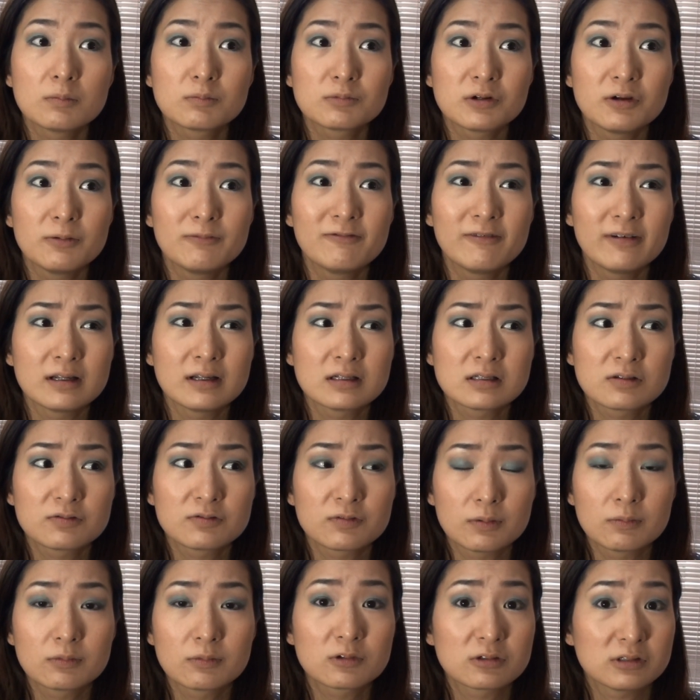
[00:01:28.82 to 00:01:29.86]
prevent
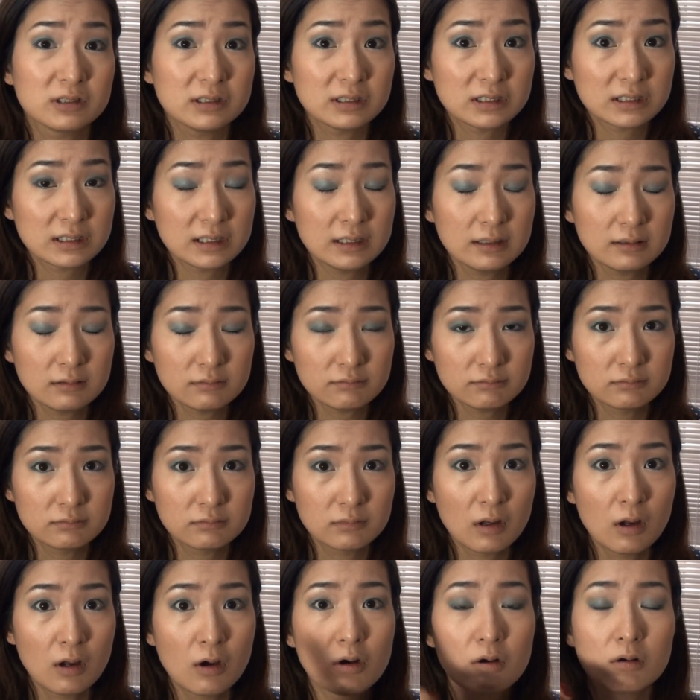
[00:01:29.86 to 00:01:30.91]
from creasing,
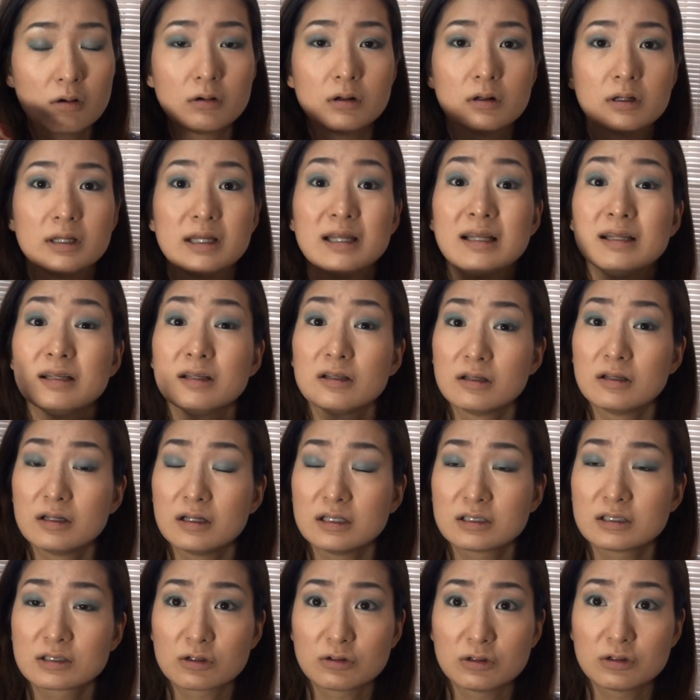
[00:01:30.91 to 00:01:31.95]
or
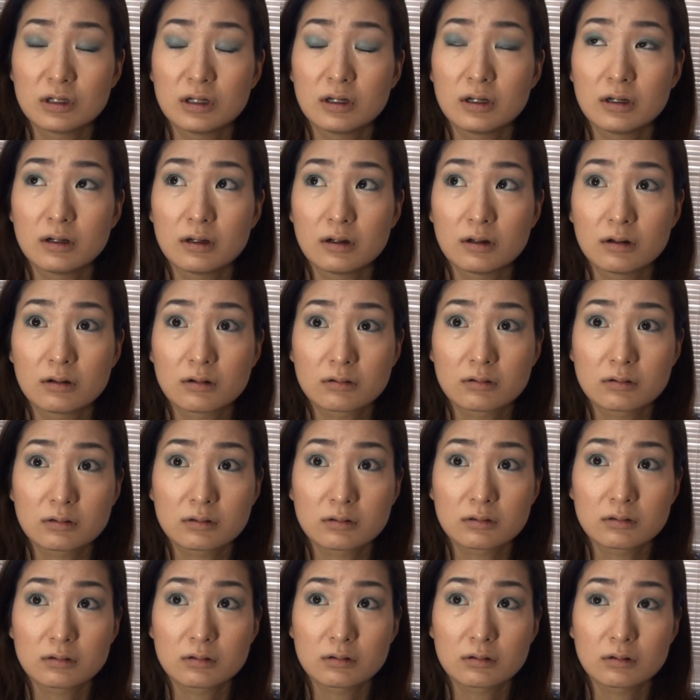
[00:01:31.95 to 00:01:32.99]
it's gonna
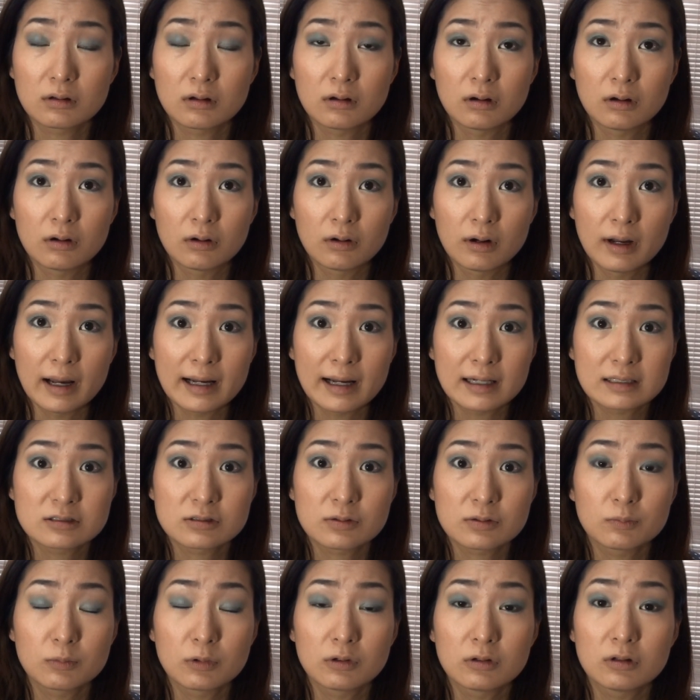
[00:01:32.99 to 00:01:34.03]
add
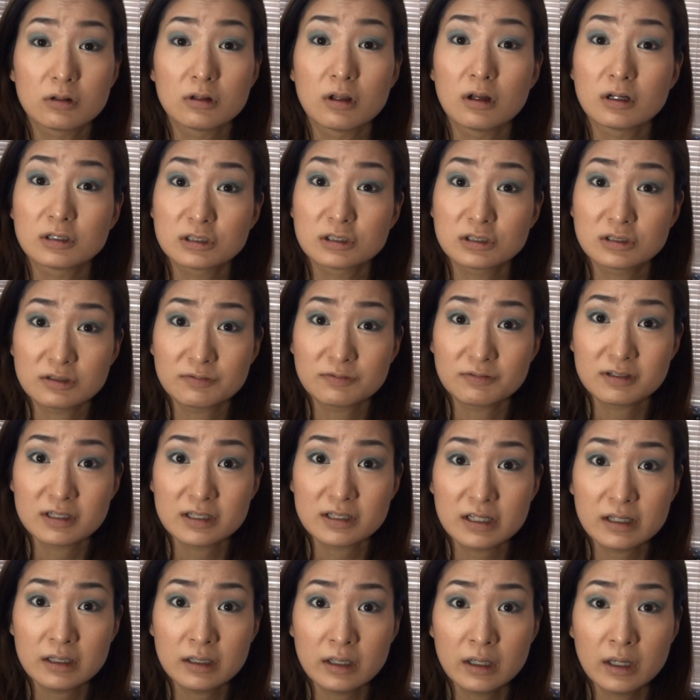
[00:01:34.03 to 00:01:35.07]
more
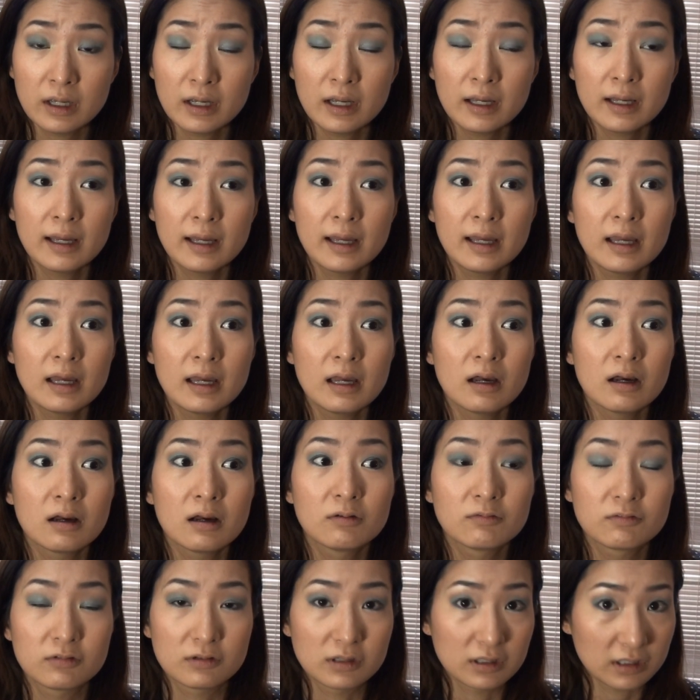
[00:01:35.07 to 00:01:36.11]
longevity
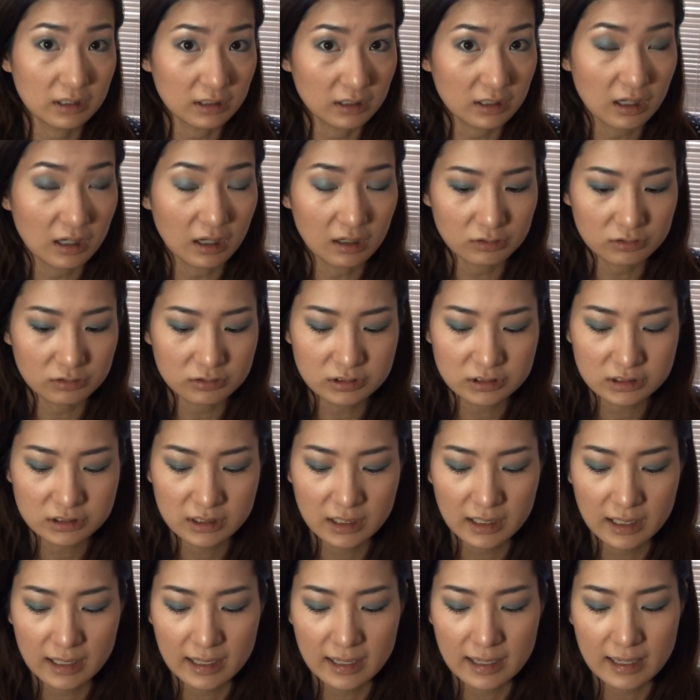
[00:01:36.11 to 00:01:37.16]
for the
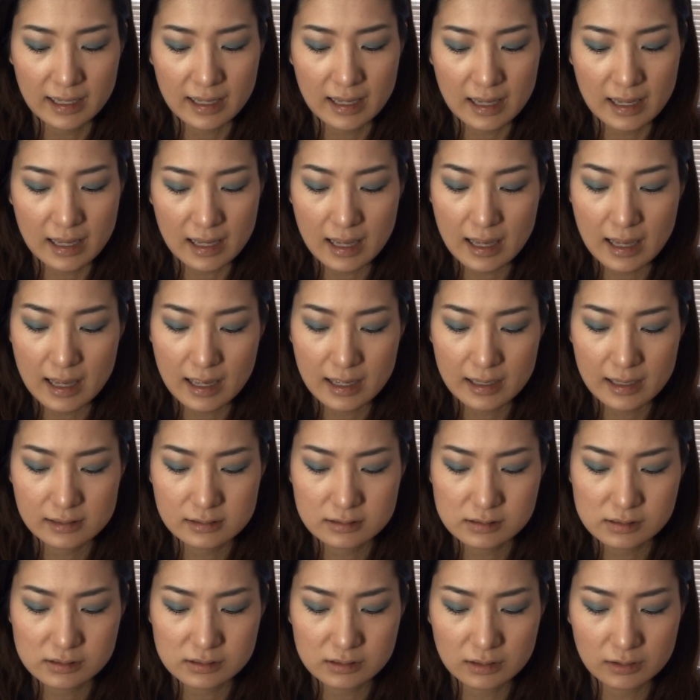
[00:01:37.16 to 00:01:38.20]
colors,
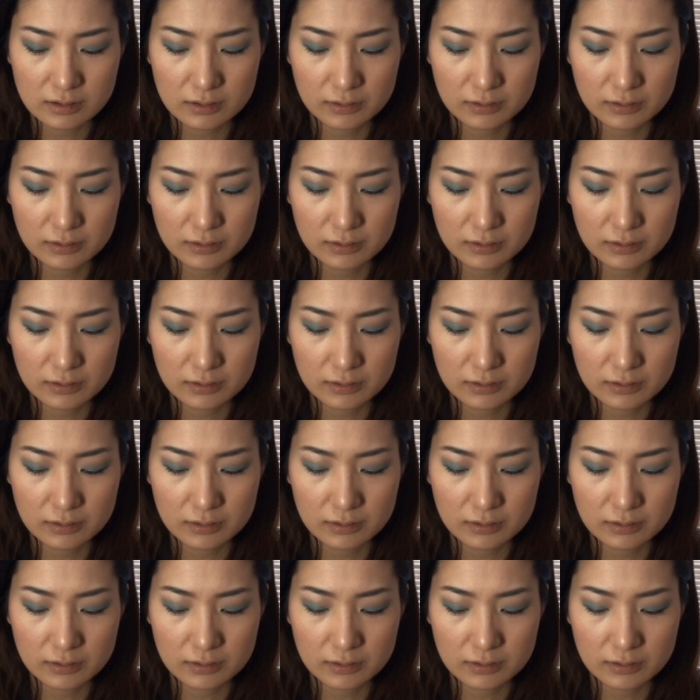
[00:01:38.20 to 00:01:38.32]
and